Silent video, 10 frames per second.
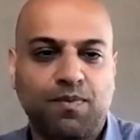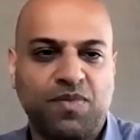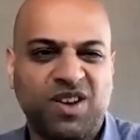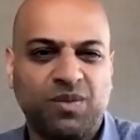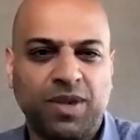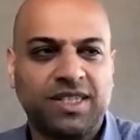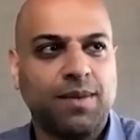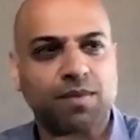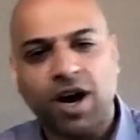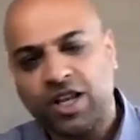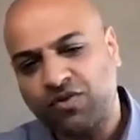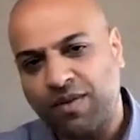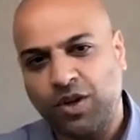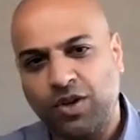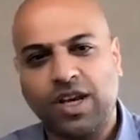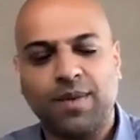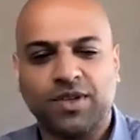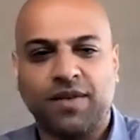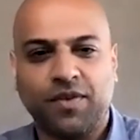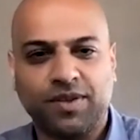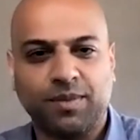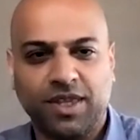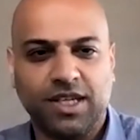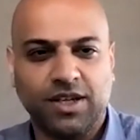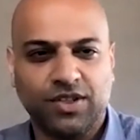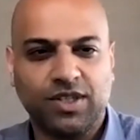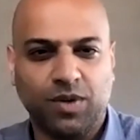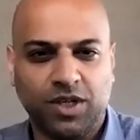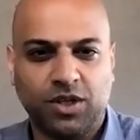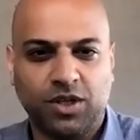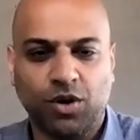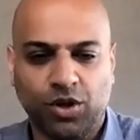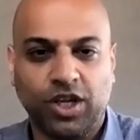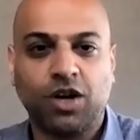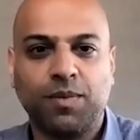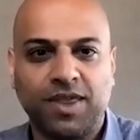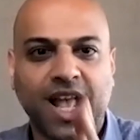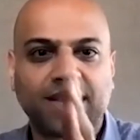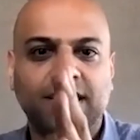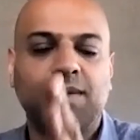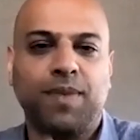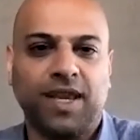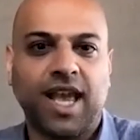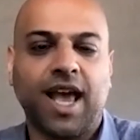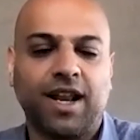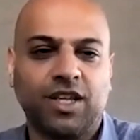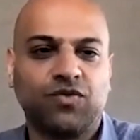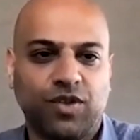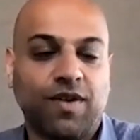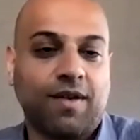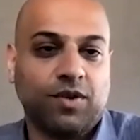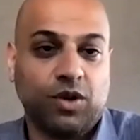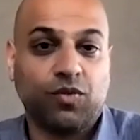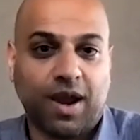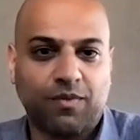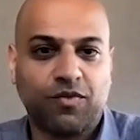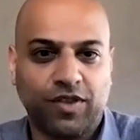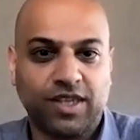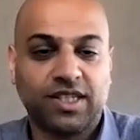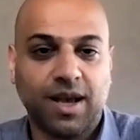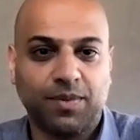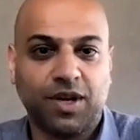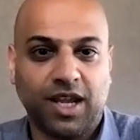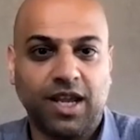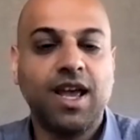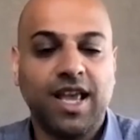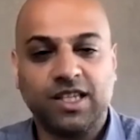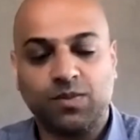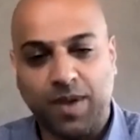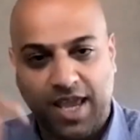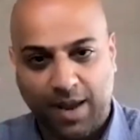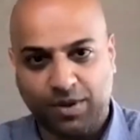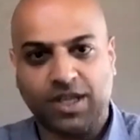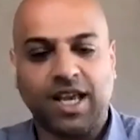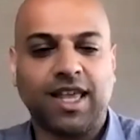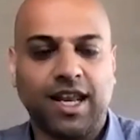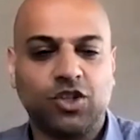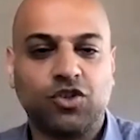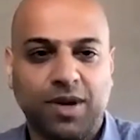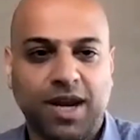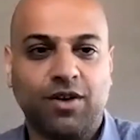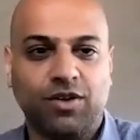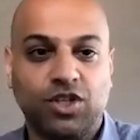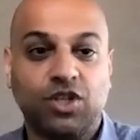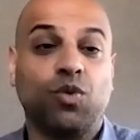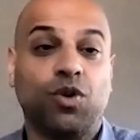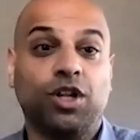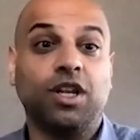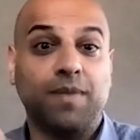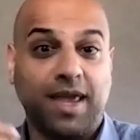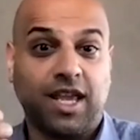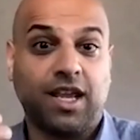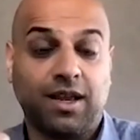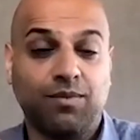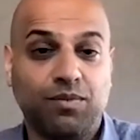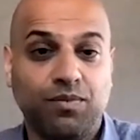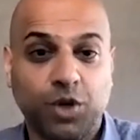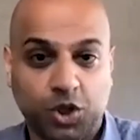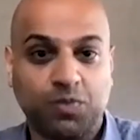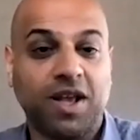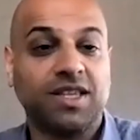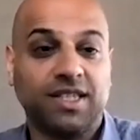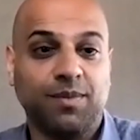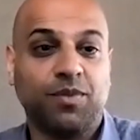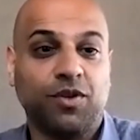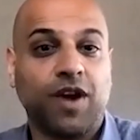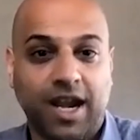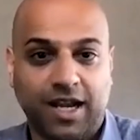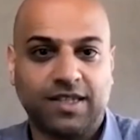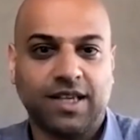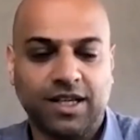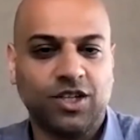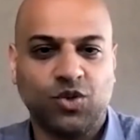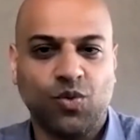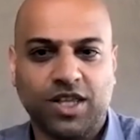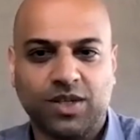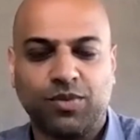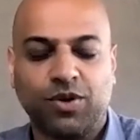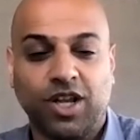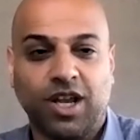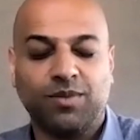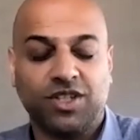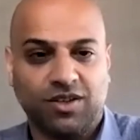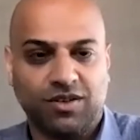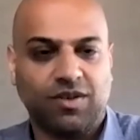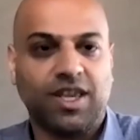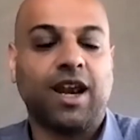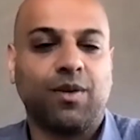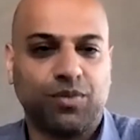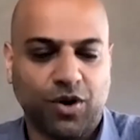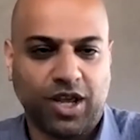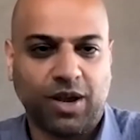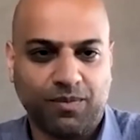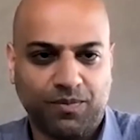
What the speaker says: there'll be some modest revenue that comes off of some of the deals that we do earlier, but that's the big catalyst for the revenue ramp for this company, is being able to get that instrument out into the world and making it push button simple for any scientist who wants a proteome to get a proteome.